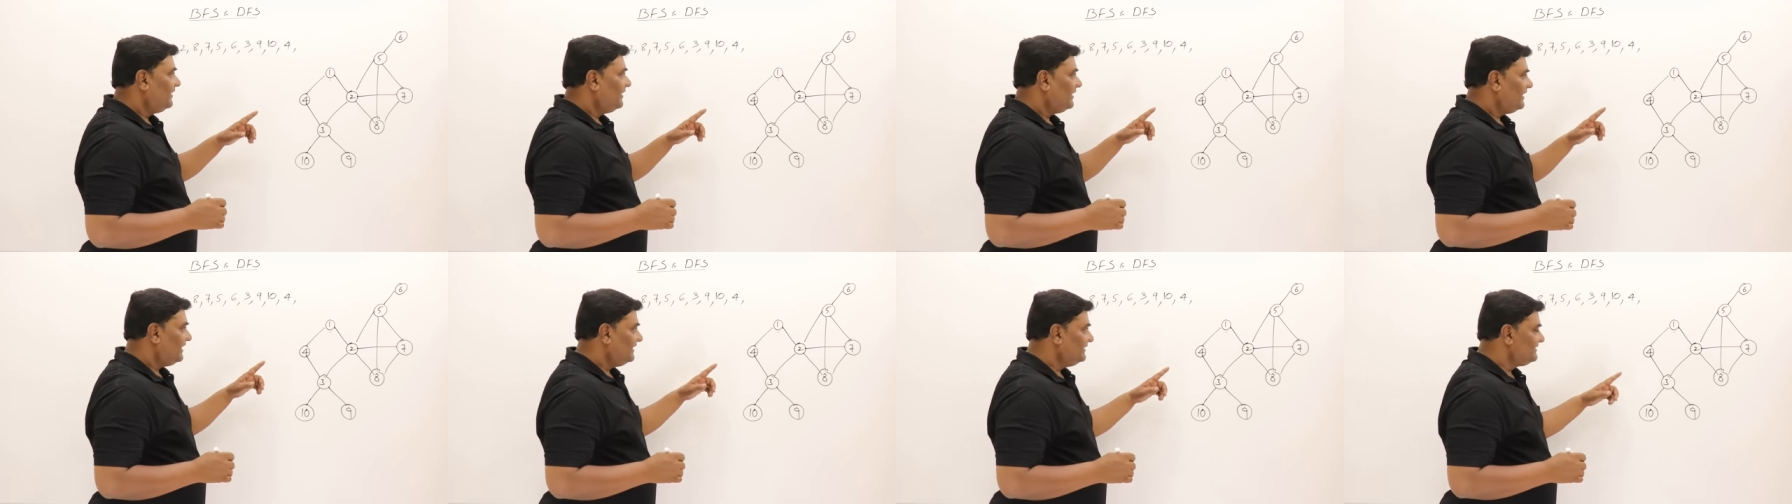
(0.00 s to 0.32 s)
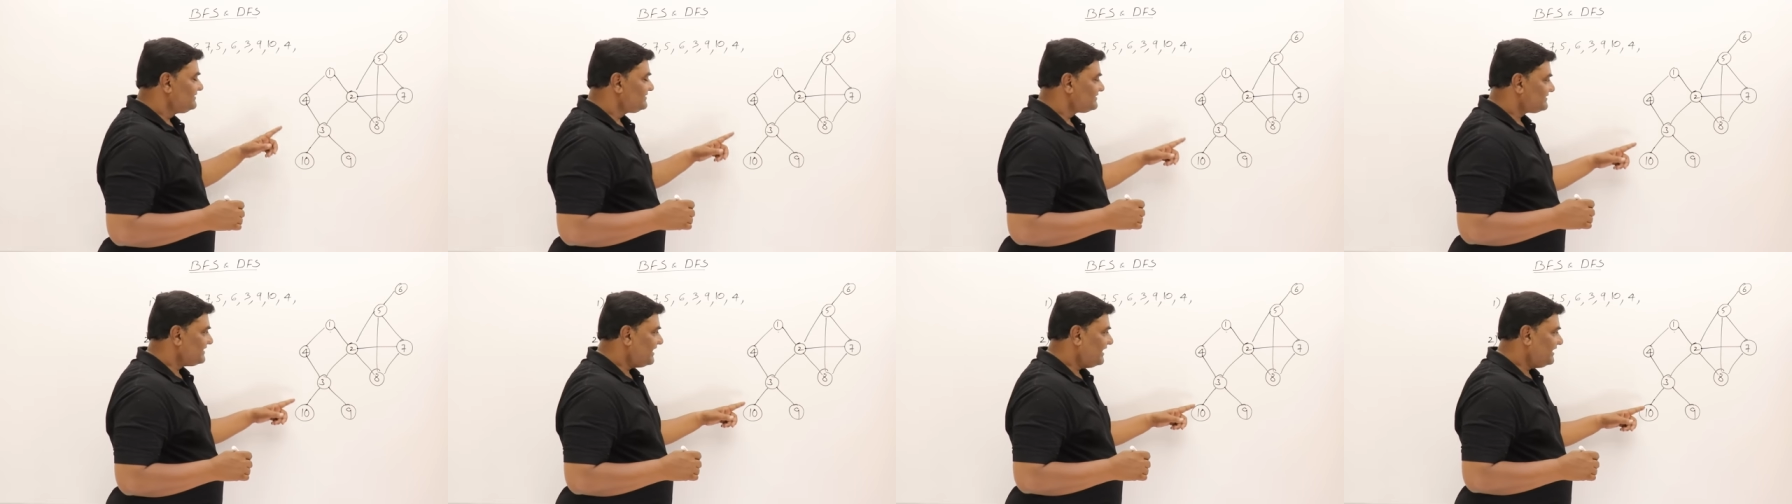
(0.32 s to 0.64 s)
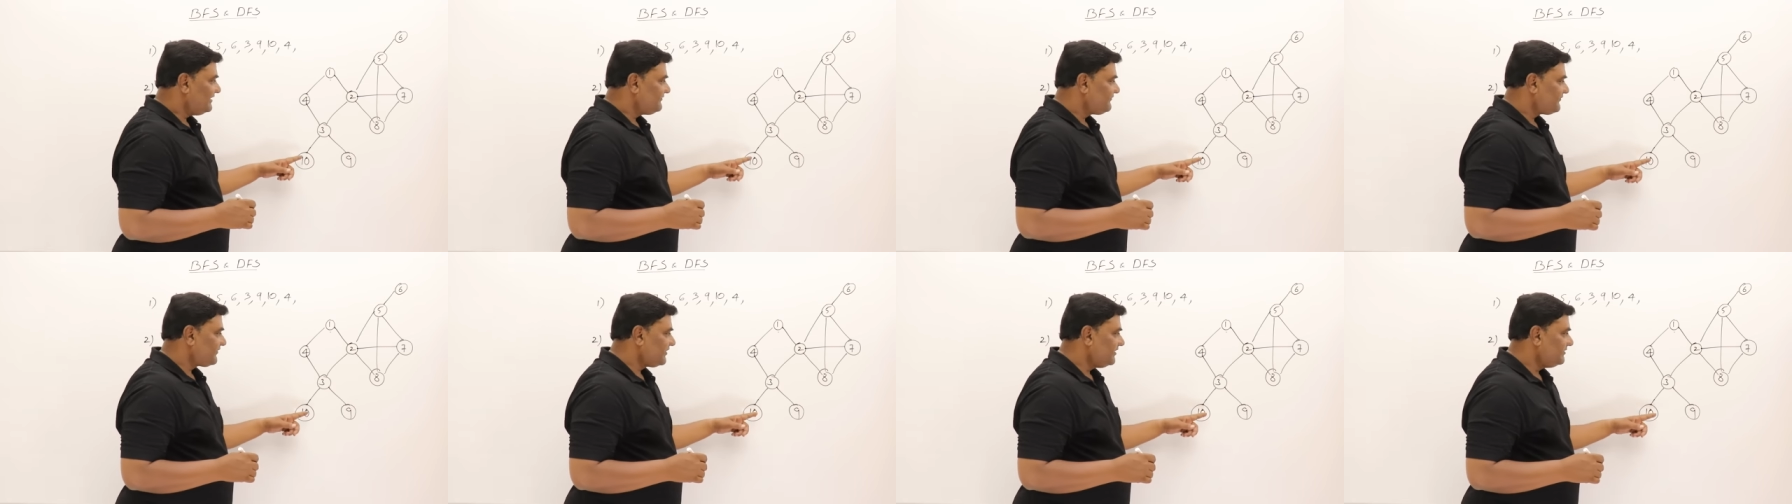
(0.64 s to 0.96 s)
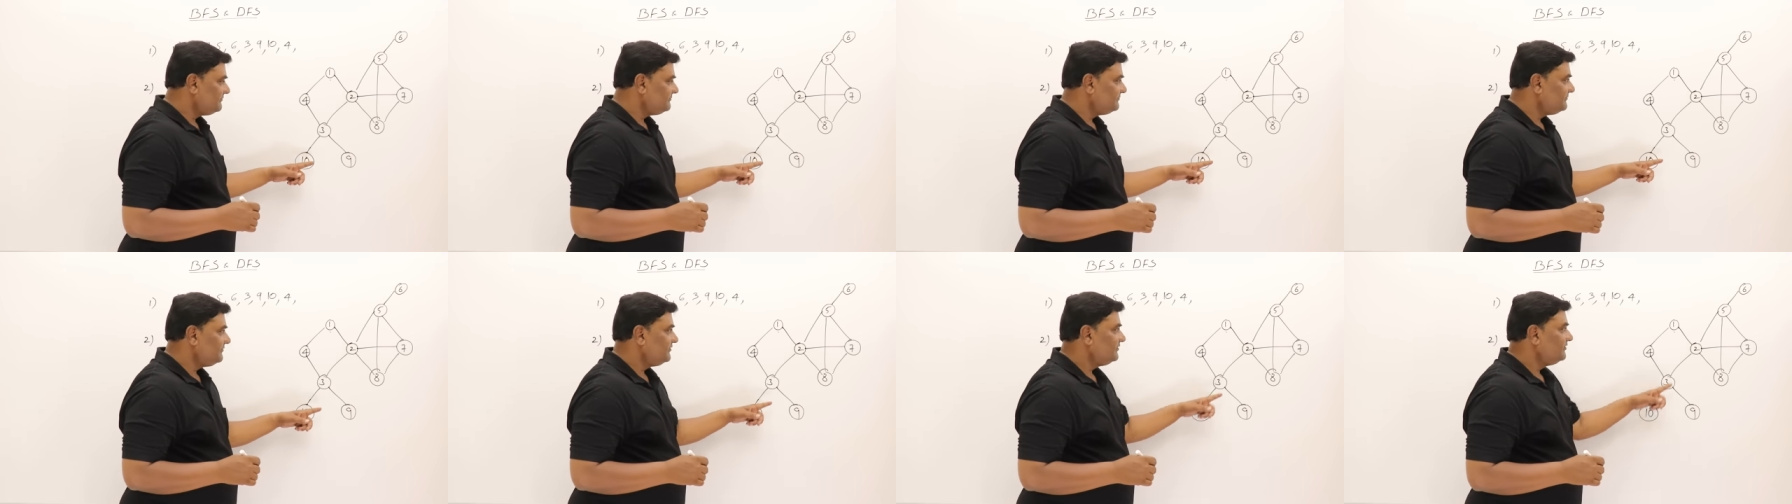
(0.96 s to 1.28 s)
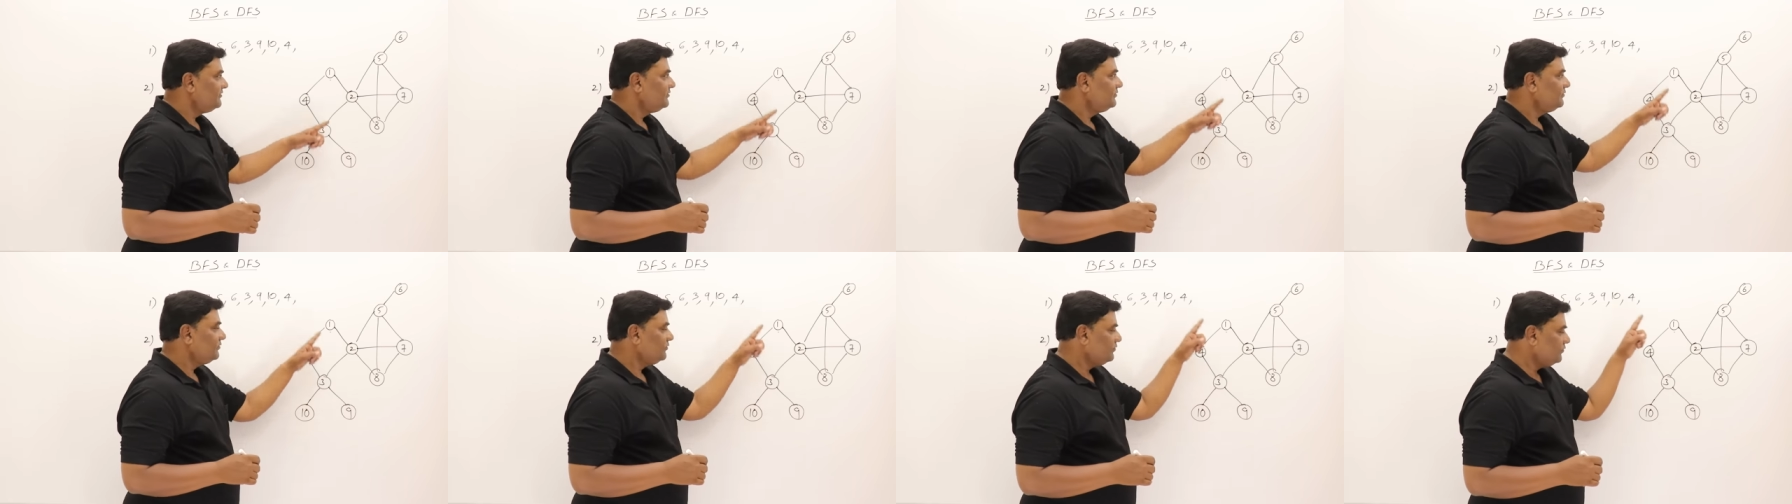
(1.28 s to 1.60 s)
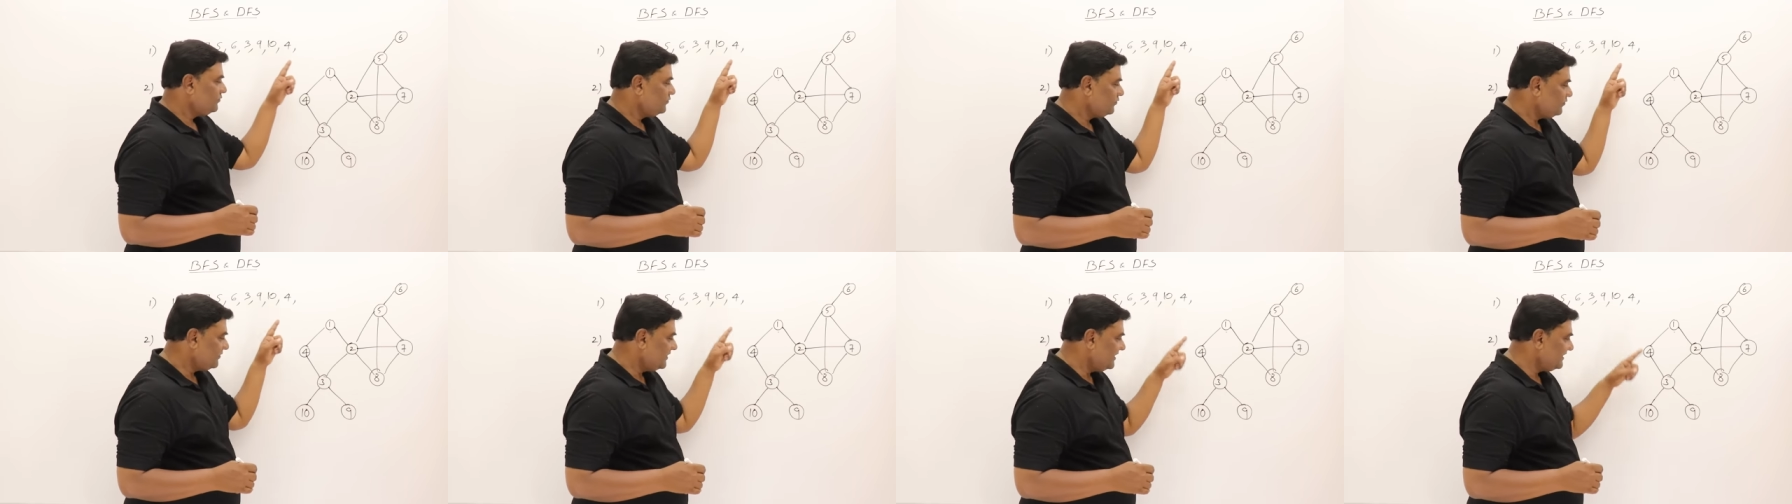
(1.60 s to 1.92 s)
I'll start from
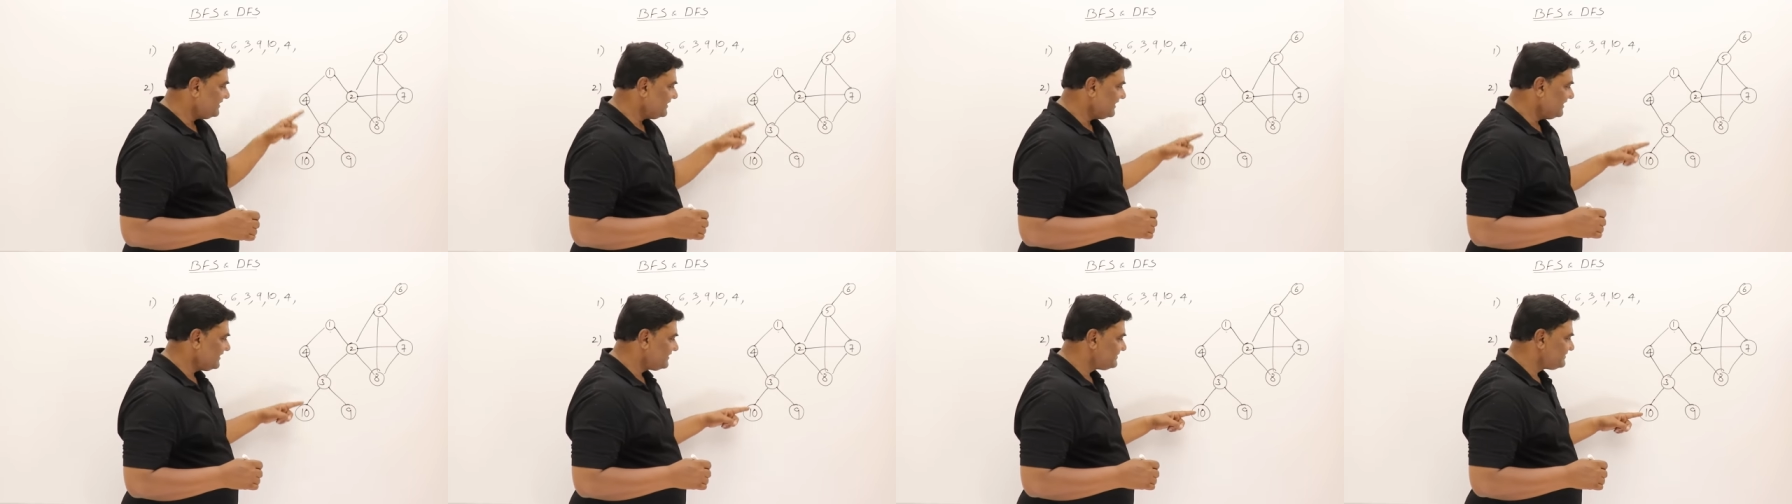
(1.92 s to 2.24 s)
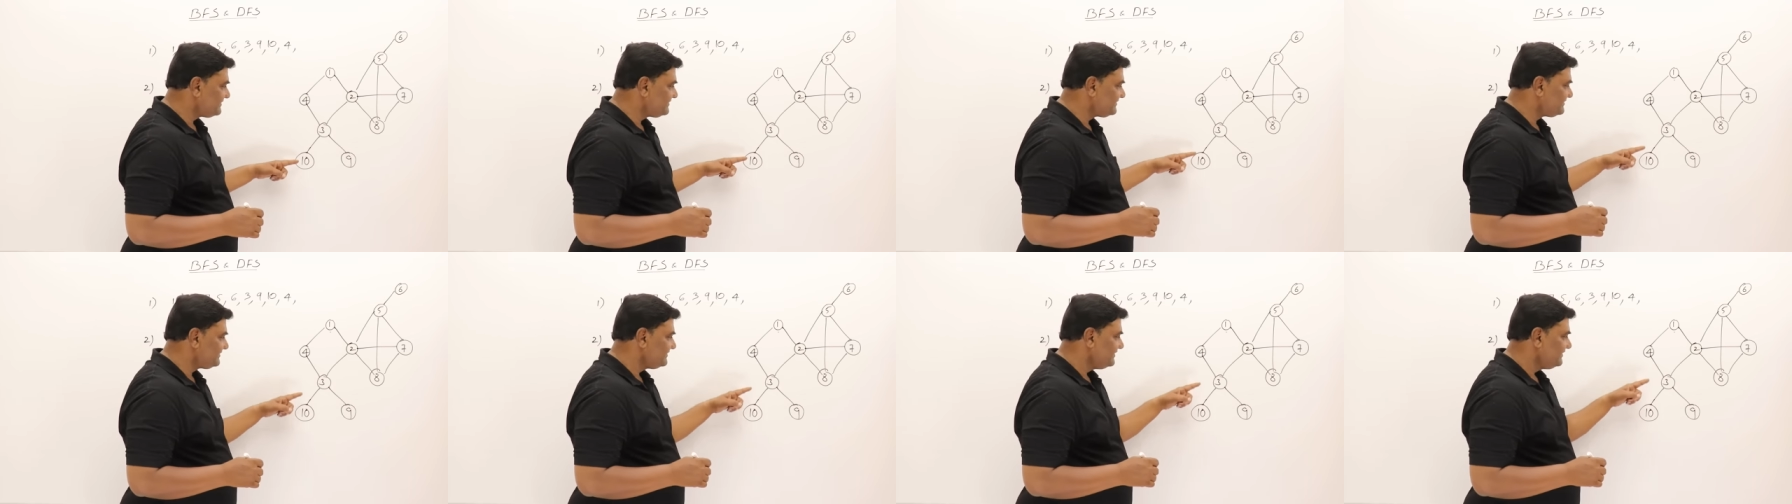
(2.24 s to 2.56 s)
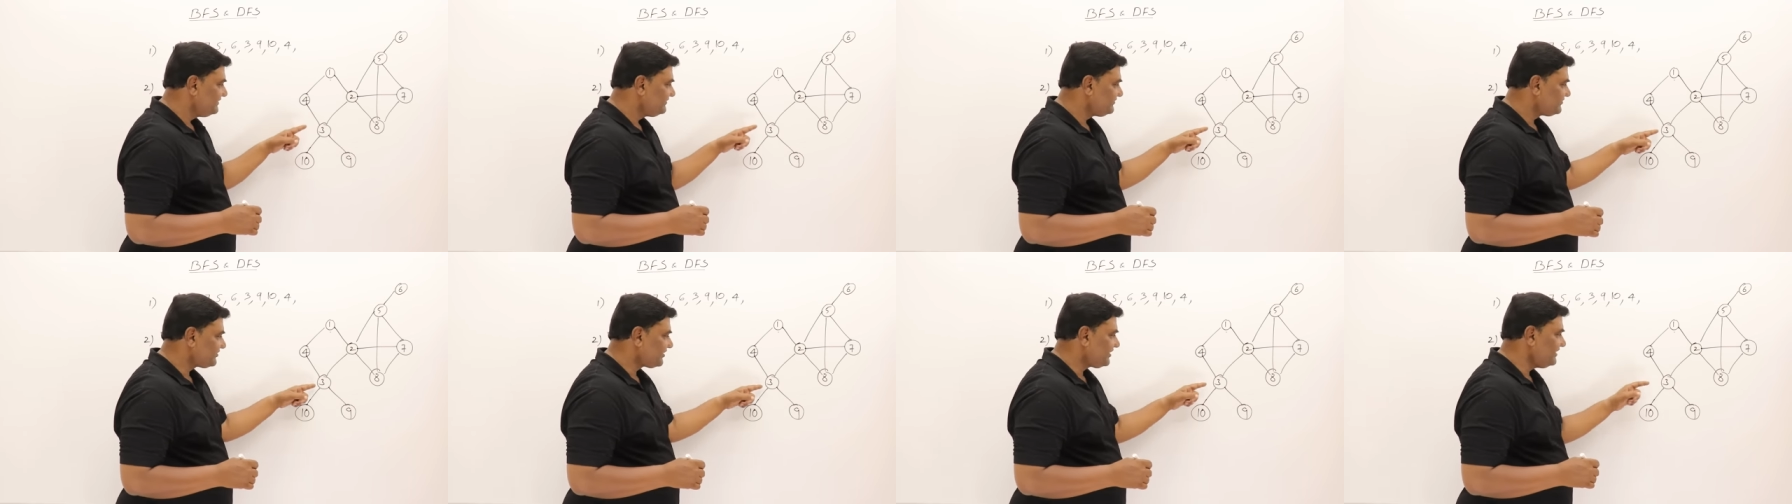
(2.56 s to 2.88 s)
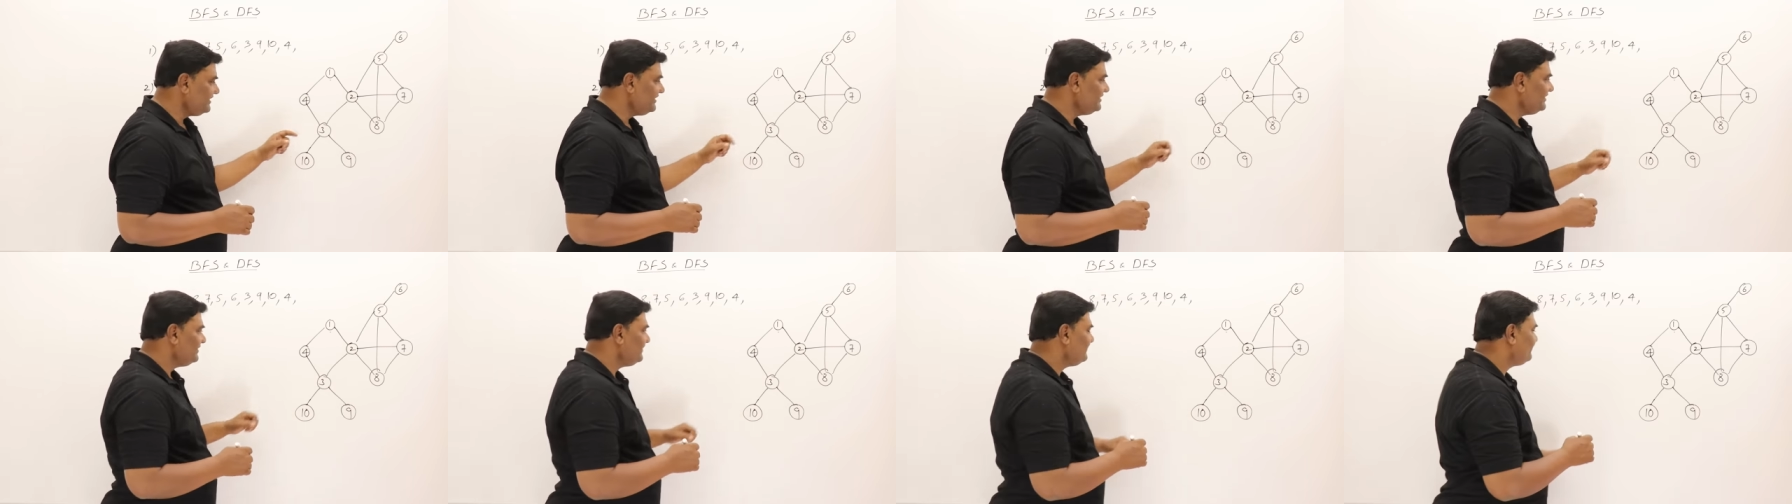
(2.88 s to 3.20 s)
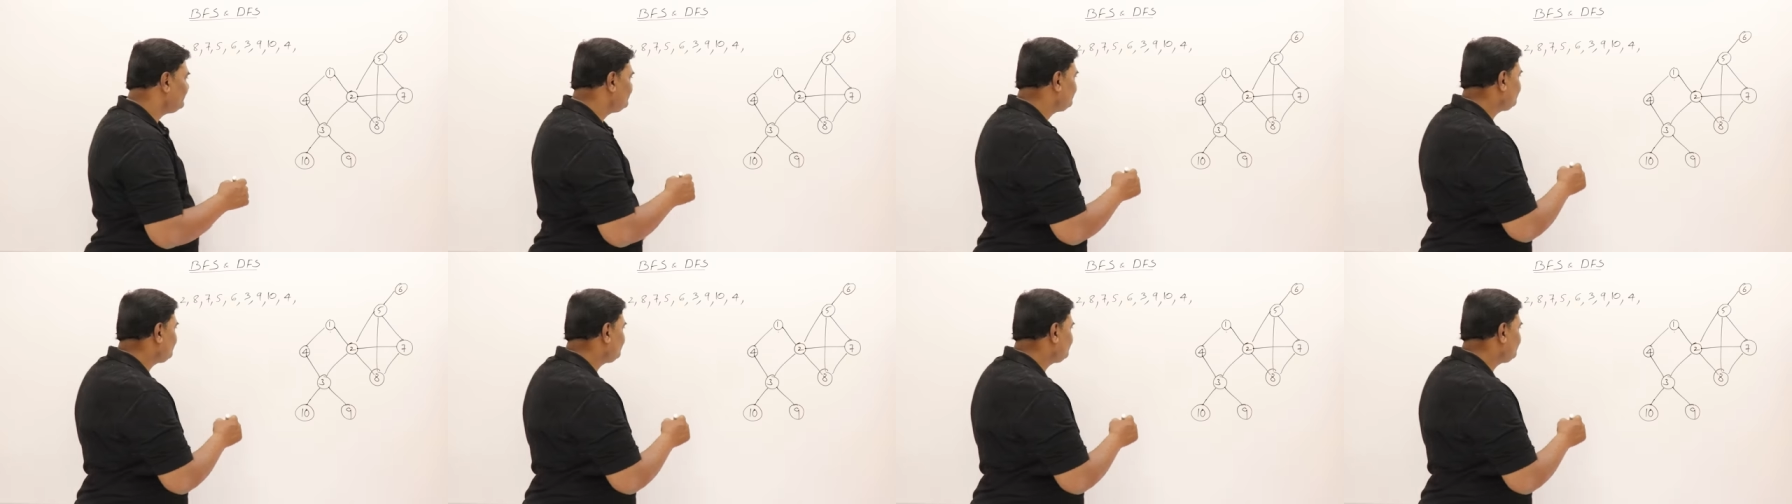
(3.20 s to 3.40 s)
vertex 3.